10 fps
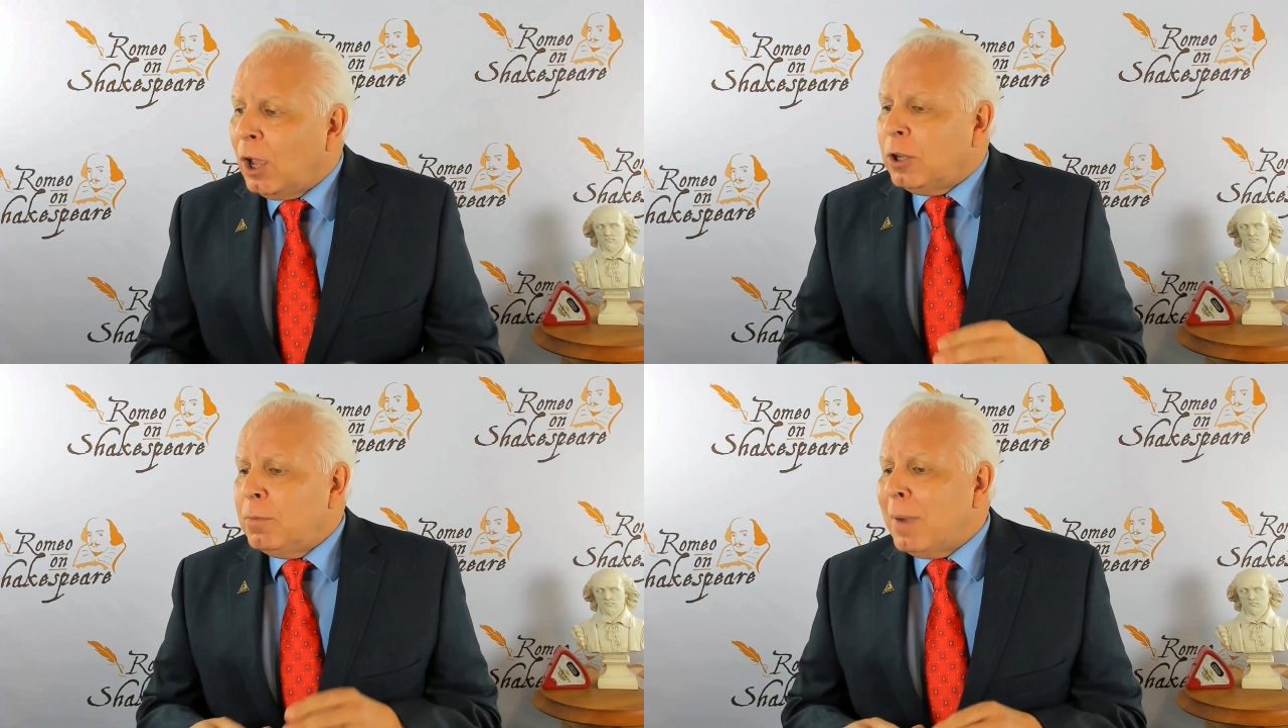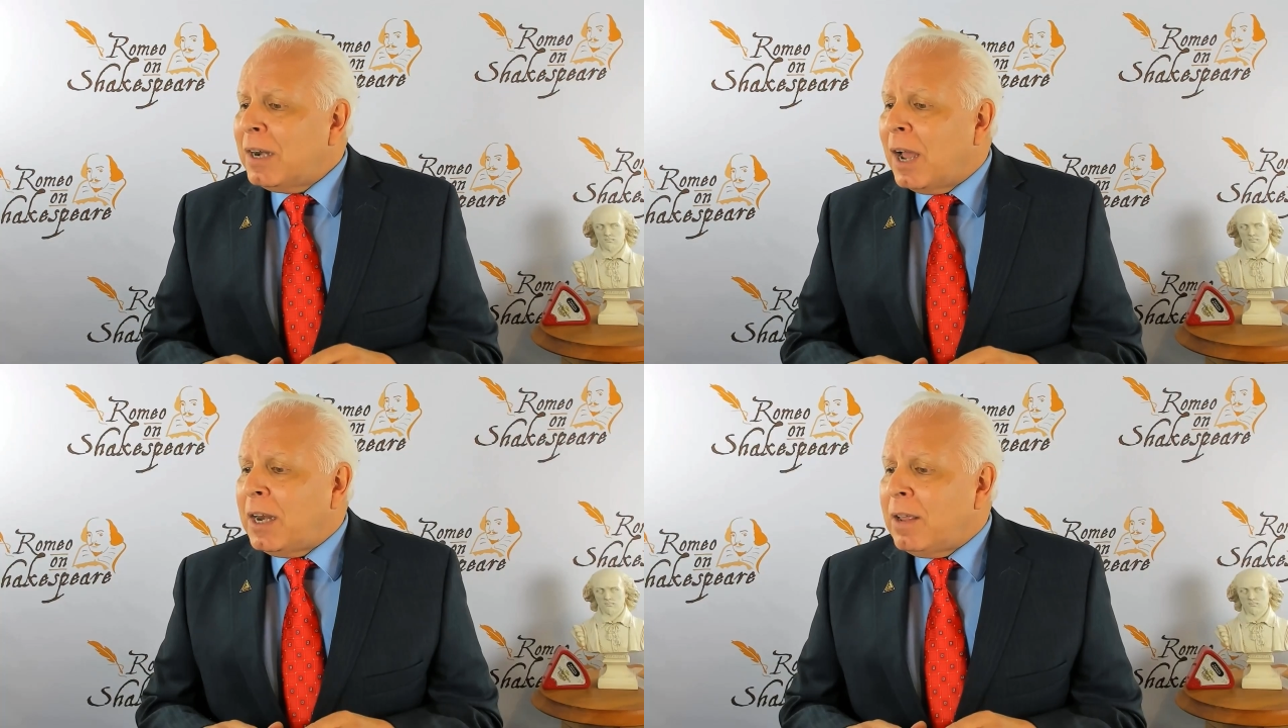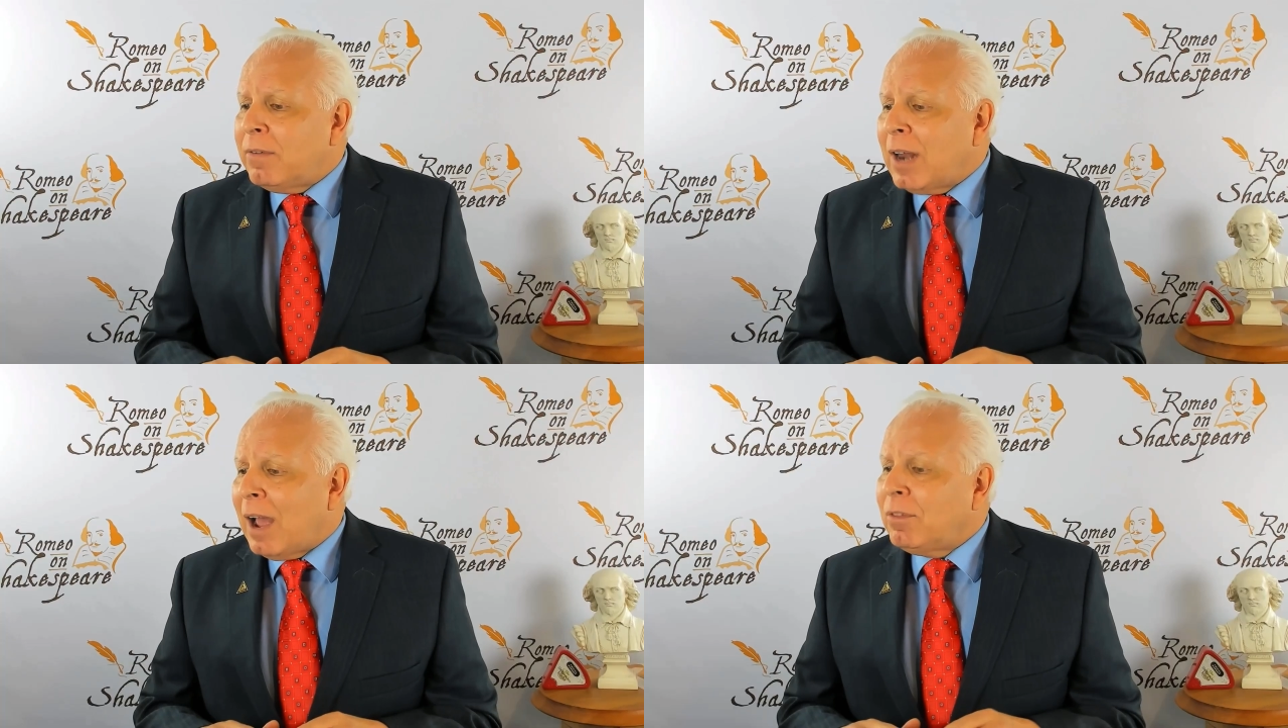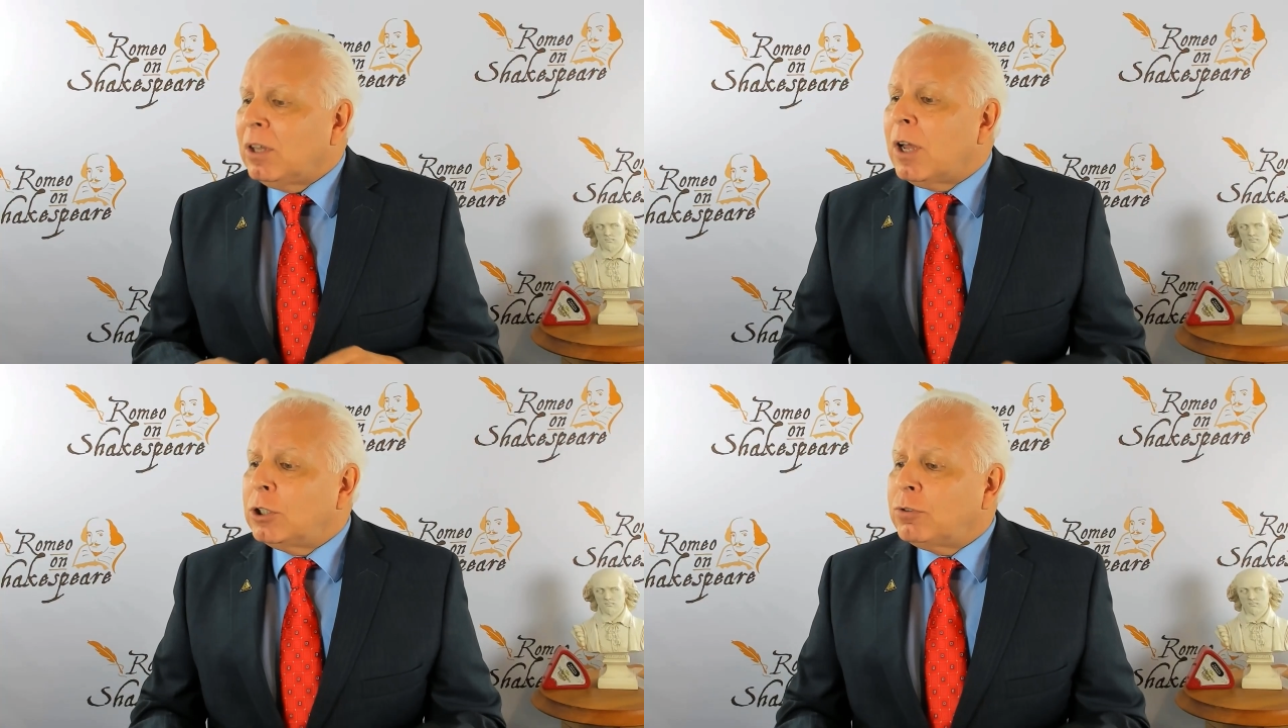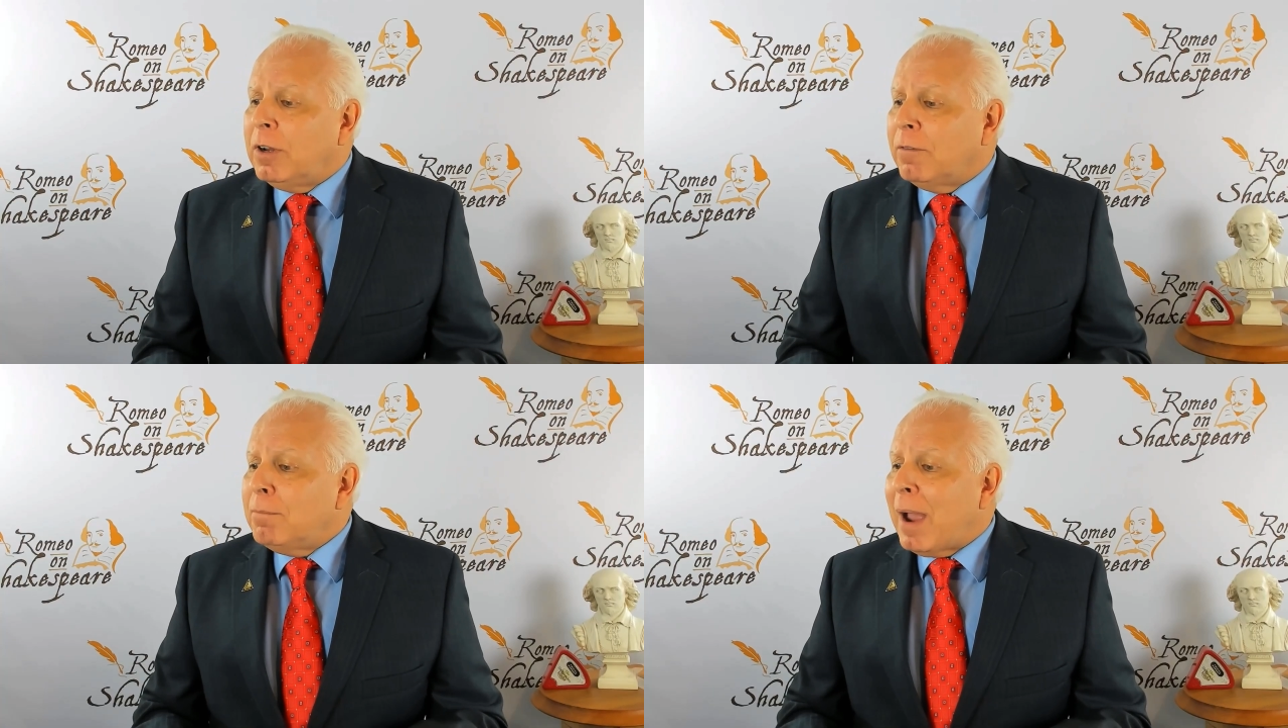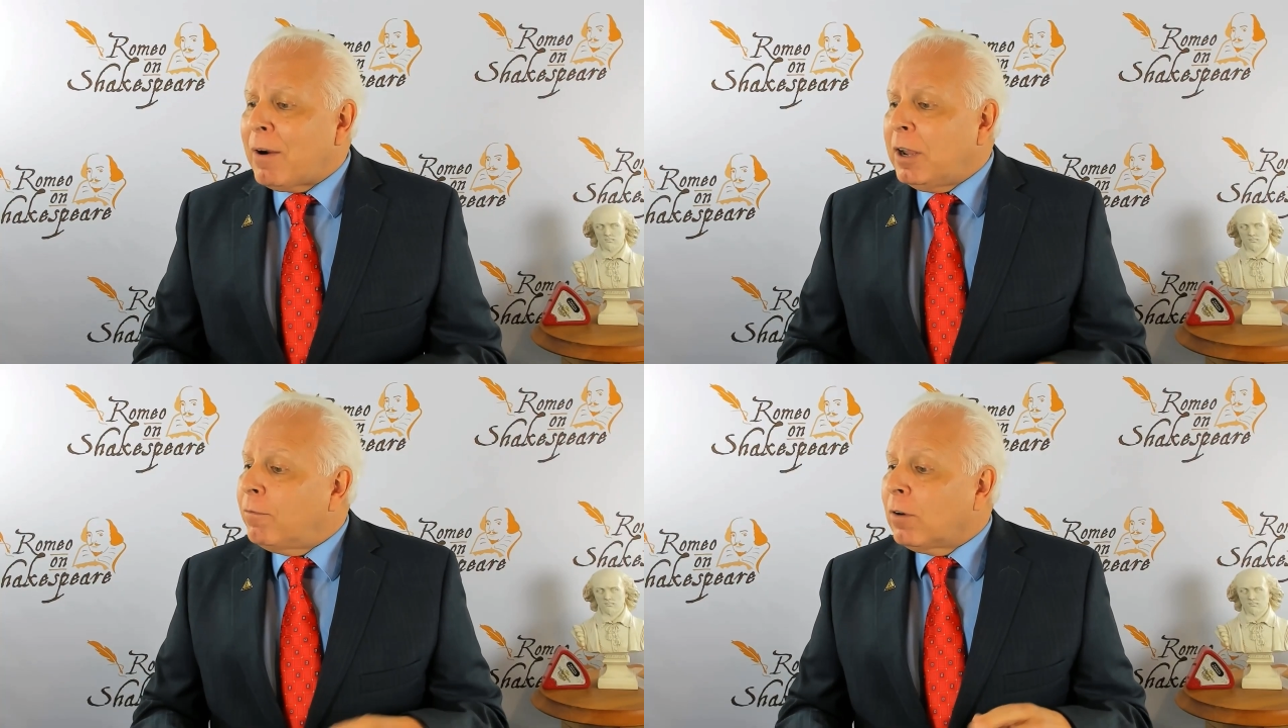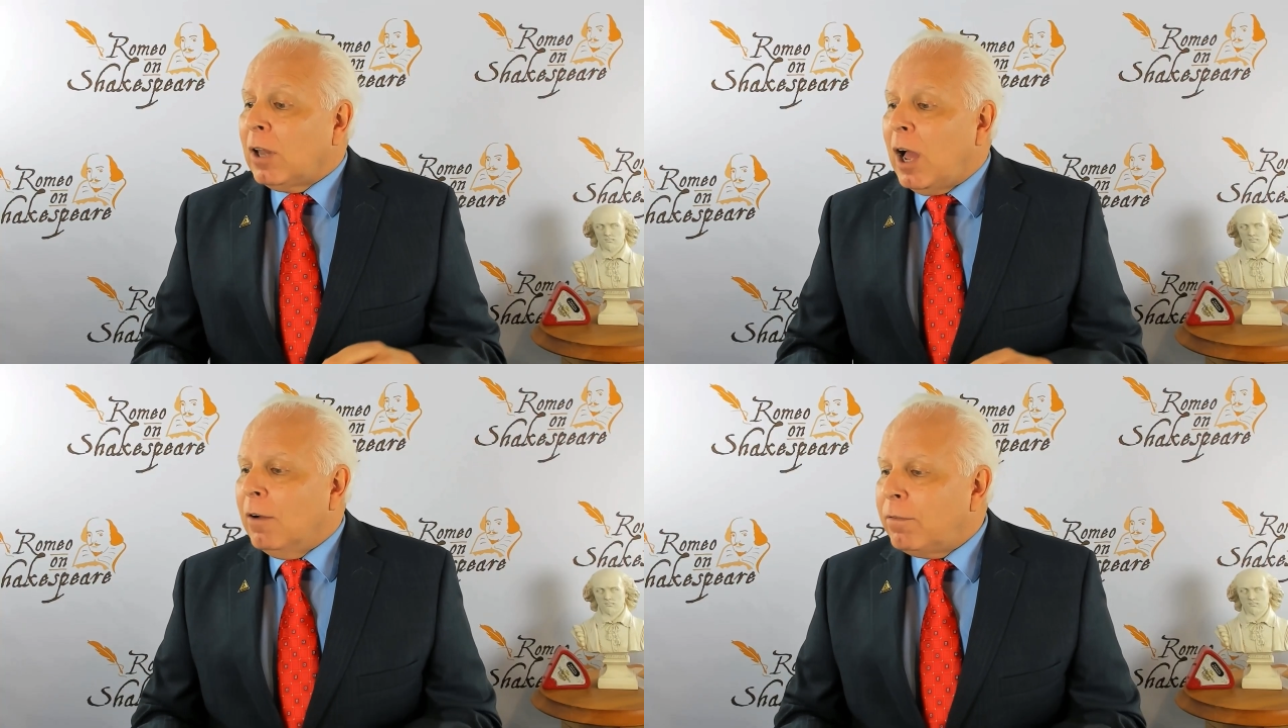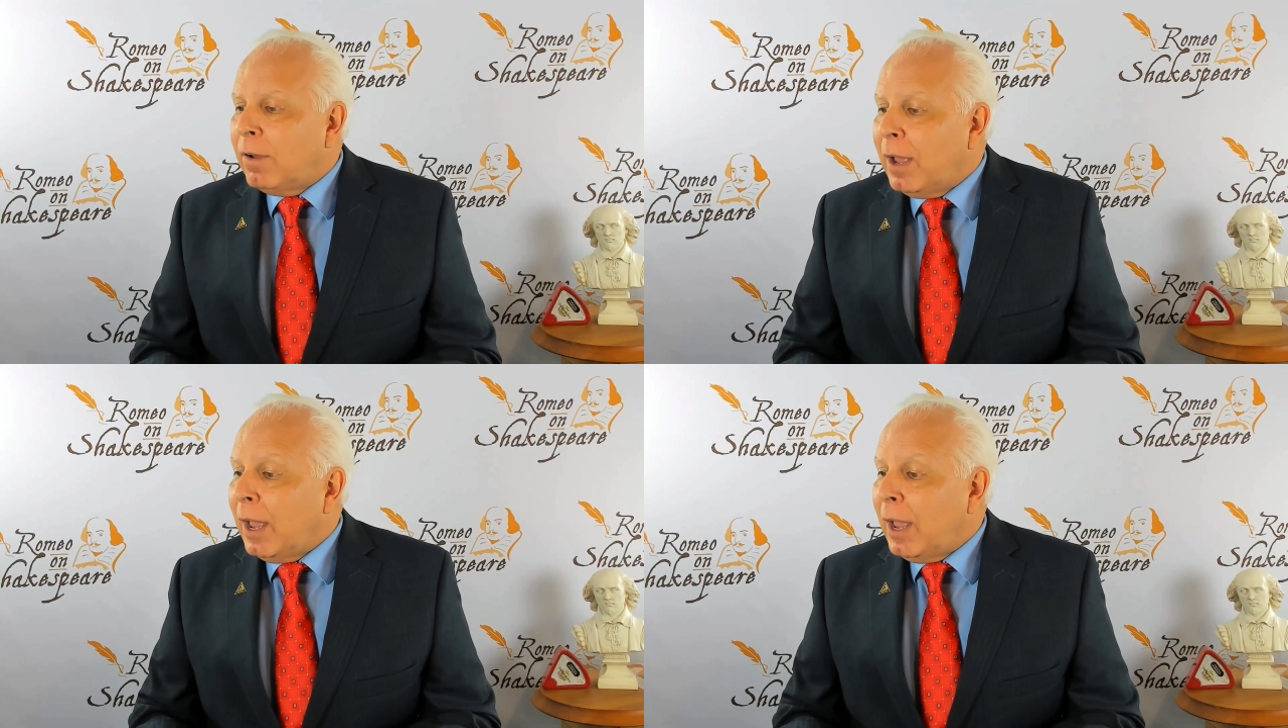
You might not even have the luxury of marrying for love,